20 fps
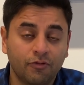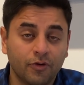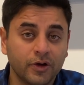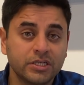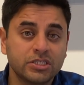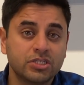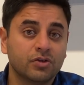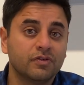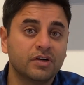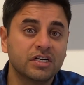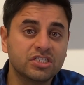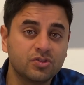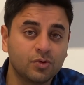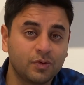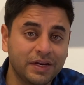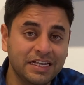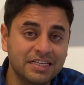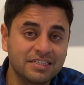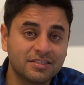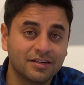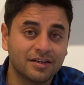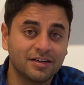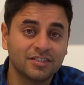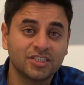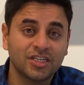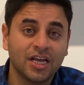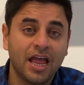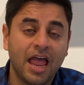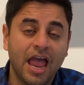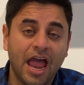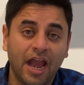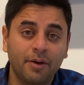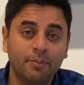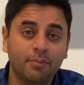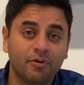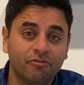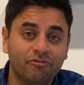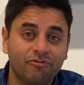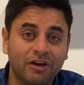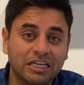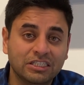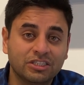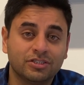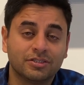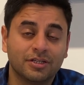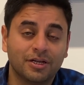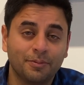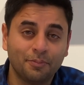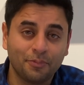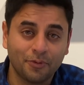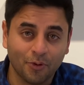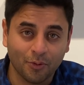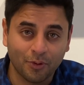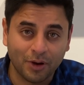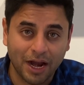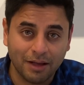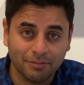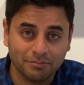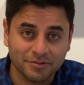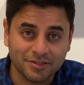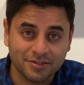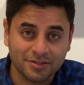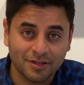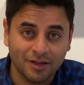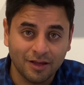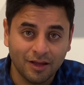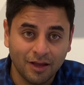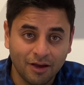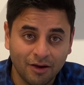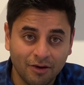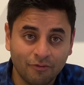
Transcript: focused towards research and professional programs.